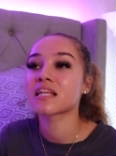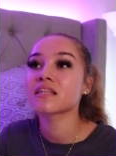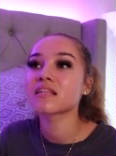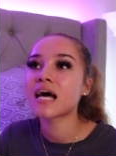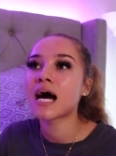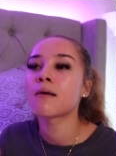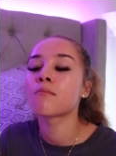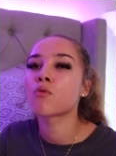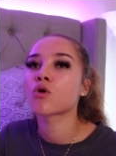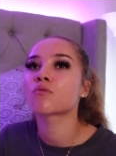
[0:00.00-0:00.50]

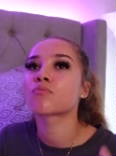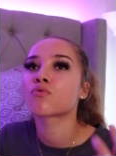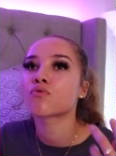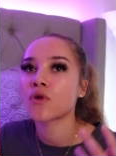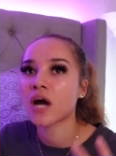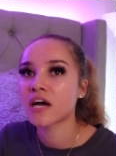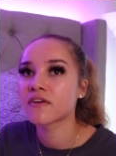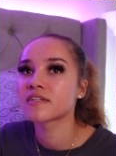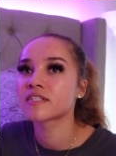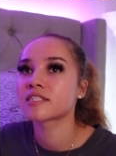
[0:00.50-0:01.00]
lot more
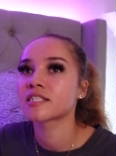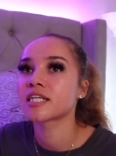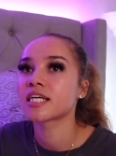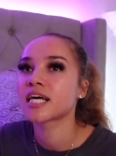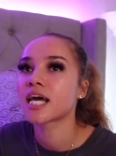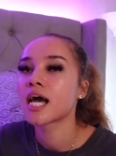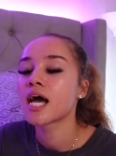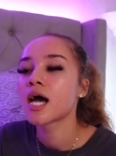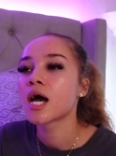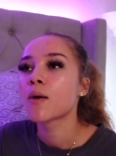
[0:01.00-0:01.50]

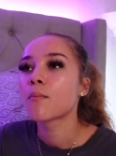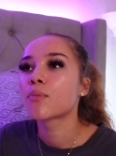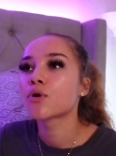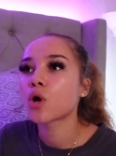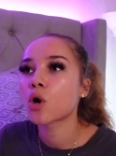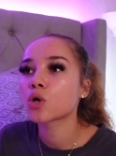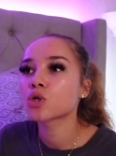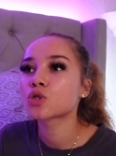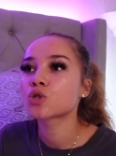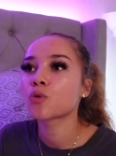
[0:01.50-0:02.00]
privacy, but
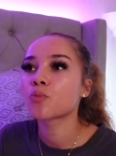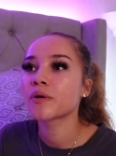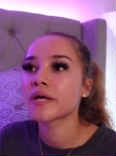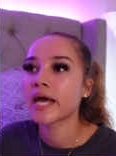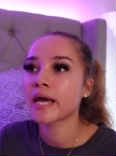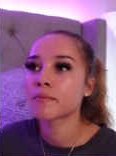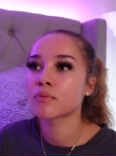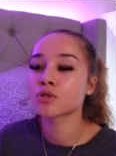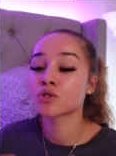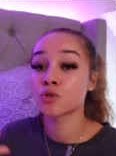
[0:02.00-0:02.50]
also
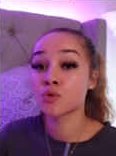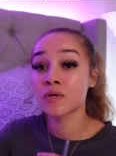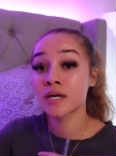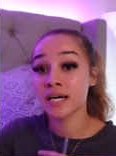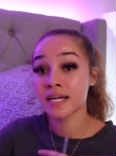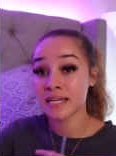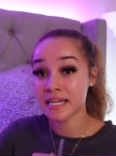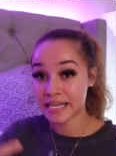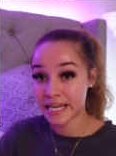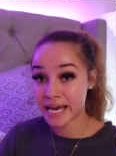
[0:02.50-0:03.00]
be able to
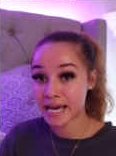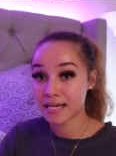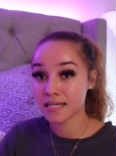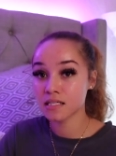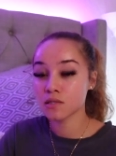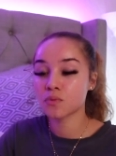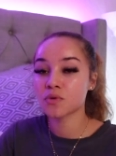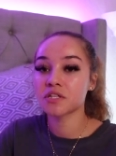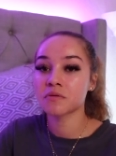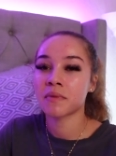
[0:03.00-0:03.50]

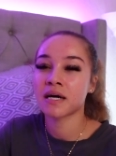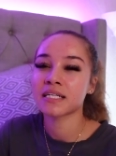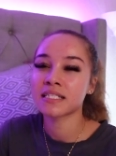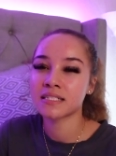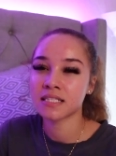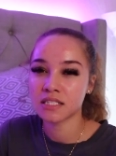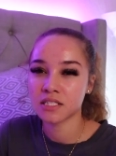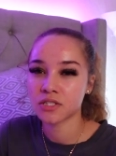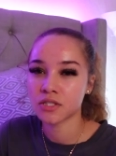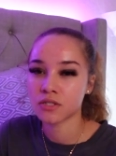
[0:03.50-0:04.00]
connect with my
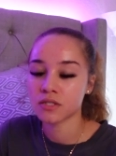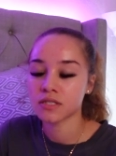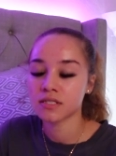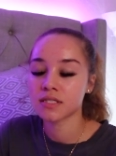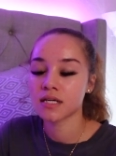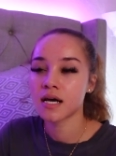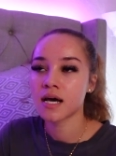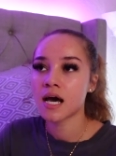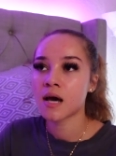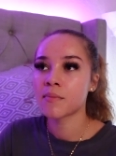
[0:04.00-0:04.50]

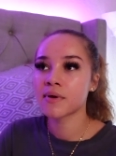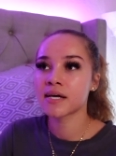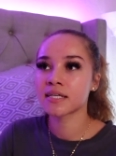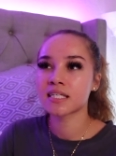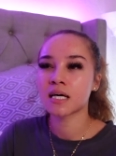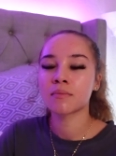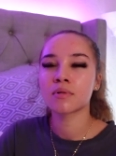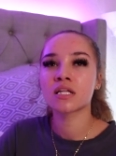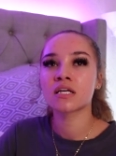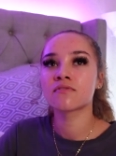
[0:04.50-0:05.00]
sisters,
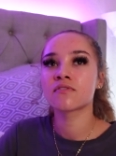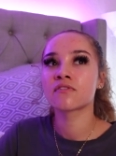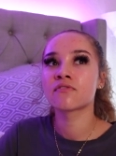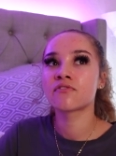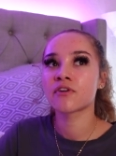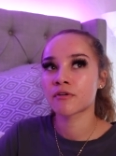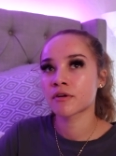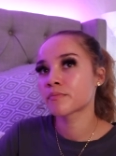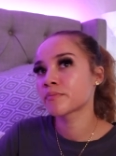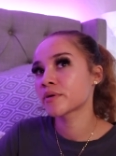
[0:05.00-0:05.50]
because I believe a
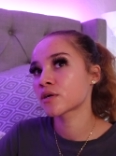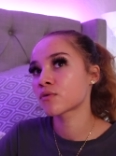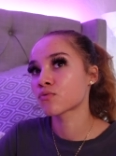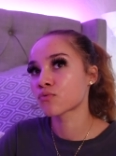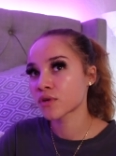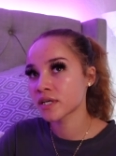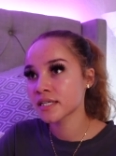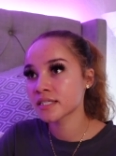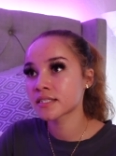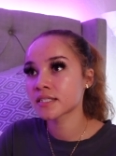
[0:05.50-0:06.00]
very big
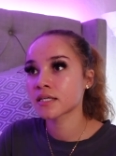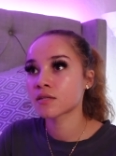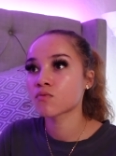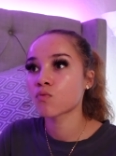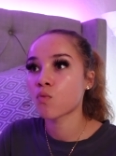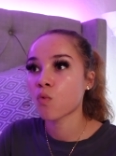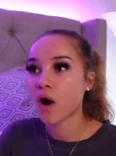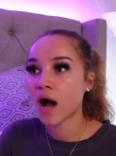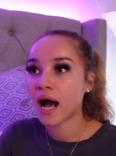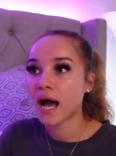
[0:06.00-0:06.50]

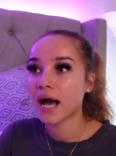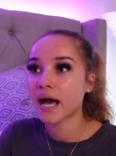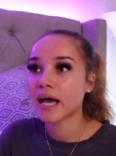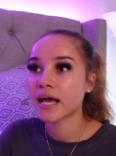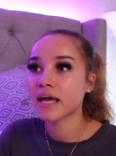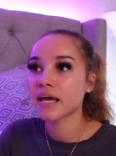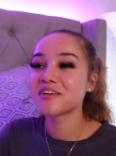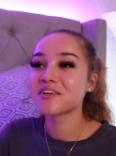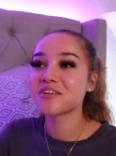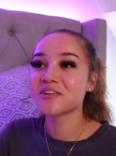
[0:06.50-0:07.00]
reason
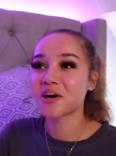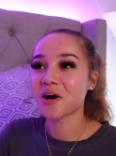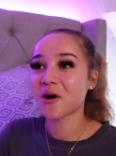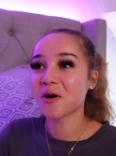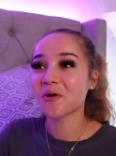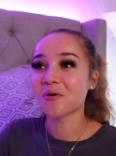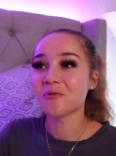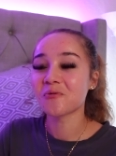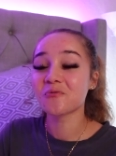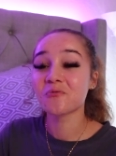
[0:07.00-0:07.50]
why, you
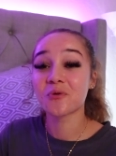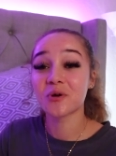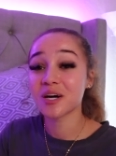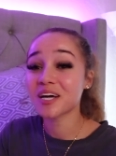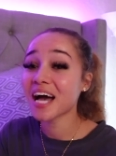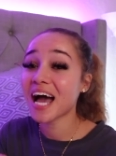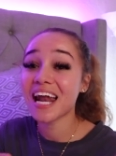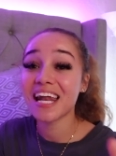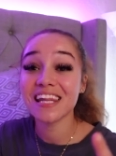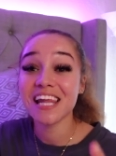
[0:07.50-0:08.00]
know, we're
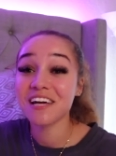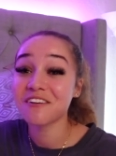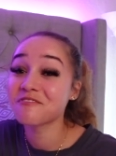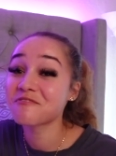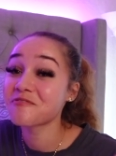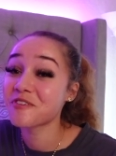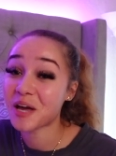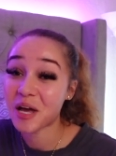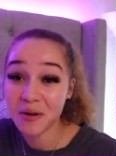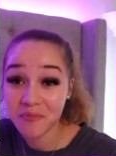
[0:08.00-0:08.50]
kind of like
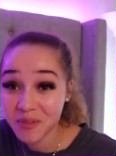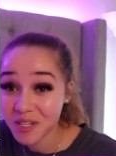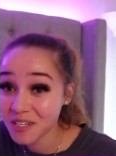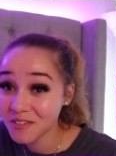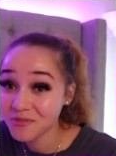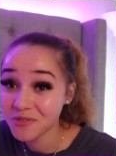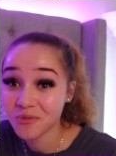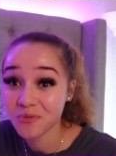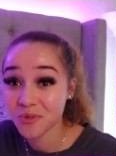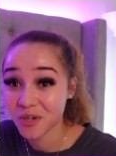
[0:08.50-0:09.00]

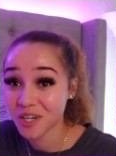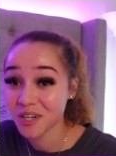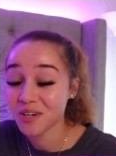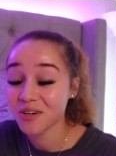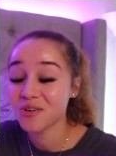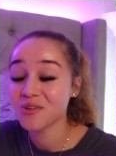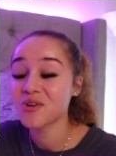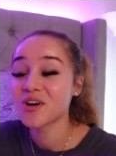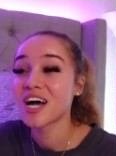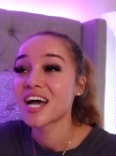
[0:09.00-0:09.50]
family for
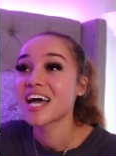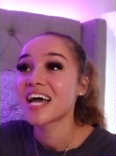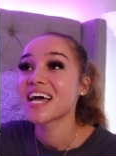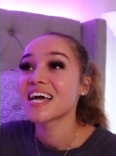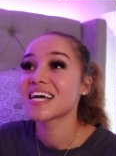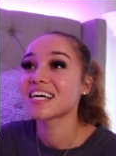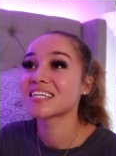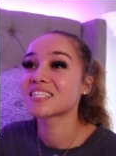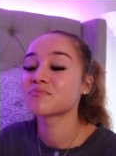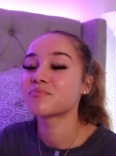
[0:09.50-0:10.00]
real
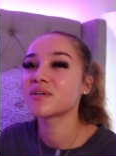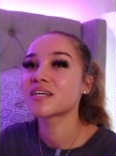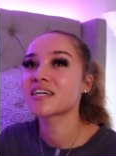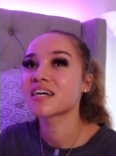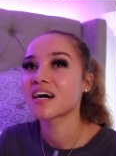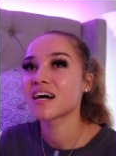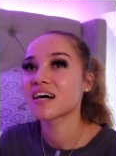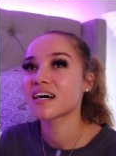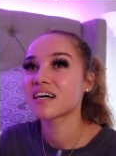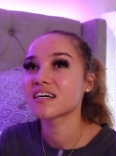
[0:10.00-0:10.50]
is
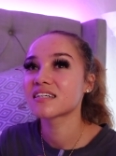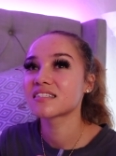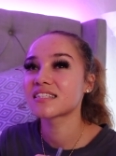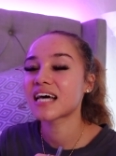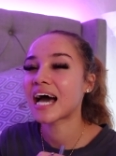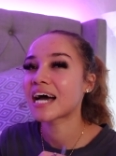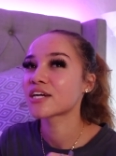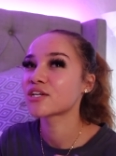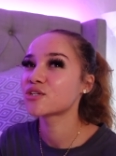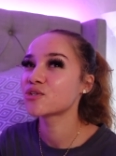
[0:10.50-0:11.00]
because
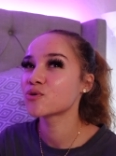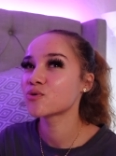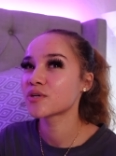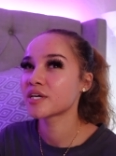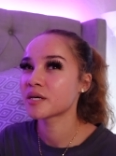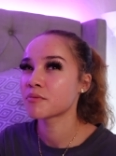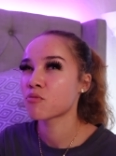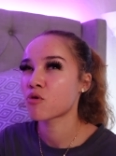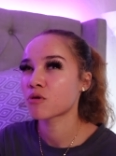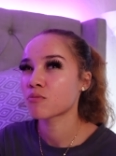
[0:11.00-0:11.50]
I do
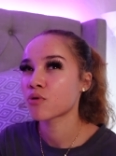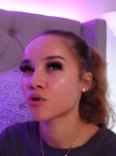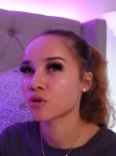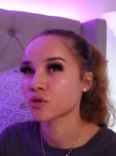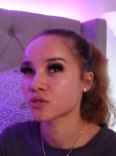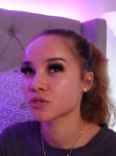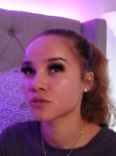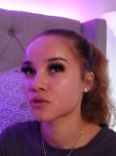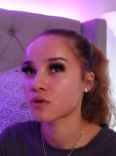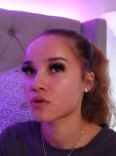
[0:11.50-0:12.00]
get more
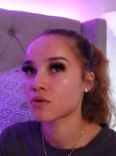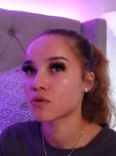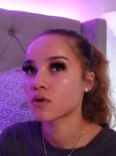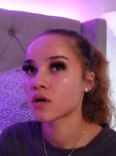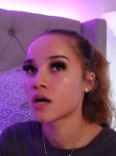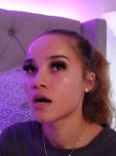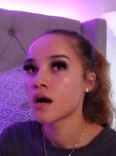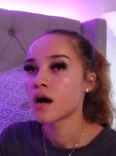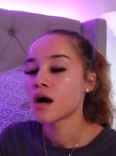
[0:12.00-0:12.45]
personal.